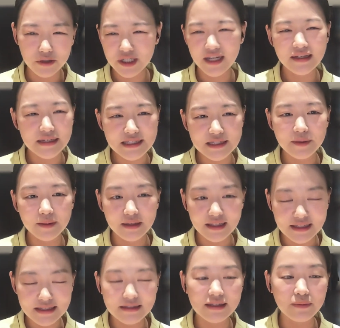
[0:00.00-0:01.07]
can
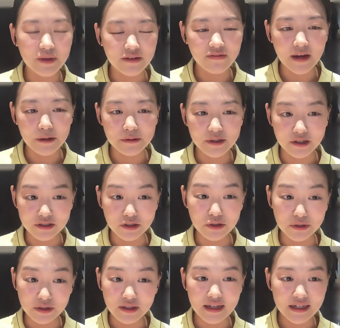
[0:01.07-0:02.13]
easily be found on
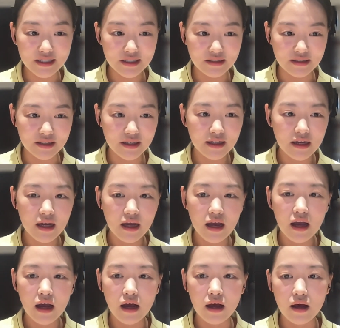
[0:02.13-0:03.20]
Google, actually.
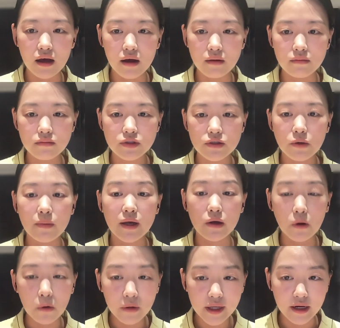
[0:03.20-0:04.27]
So my
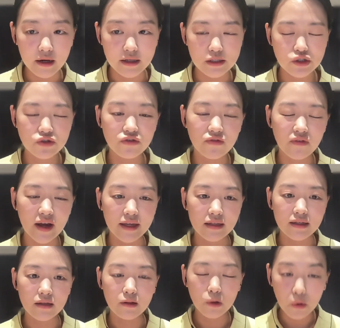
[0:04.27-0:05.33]
goal here is to
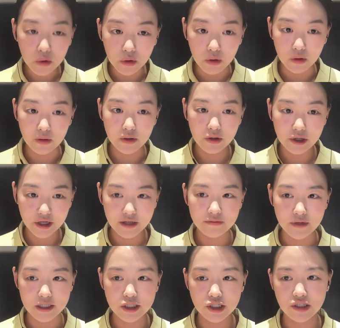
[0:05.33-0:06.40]
find local Korean
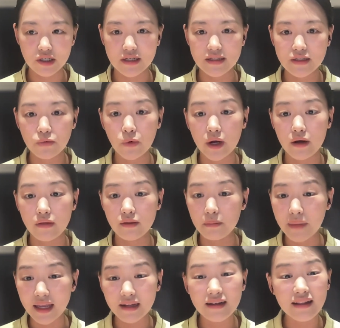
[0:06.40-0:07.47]
restaurants where the
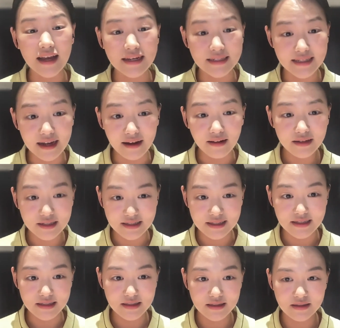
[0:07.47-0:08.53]
main clientele
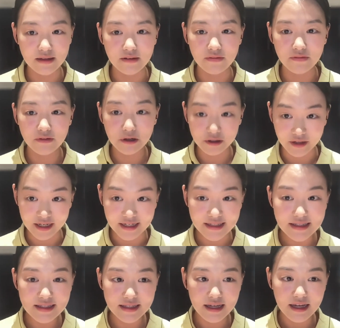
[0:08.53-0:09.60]
consists of
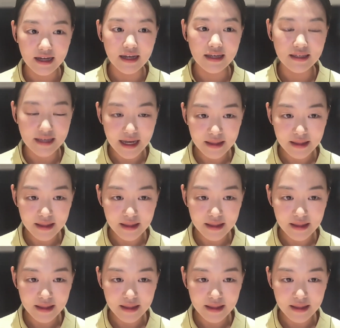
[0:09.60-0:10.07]
Koreans, yet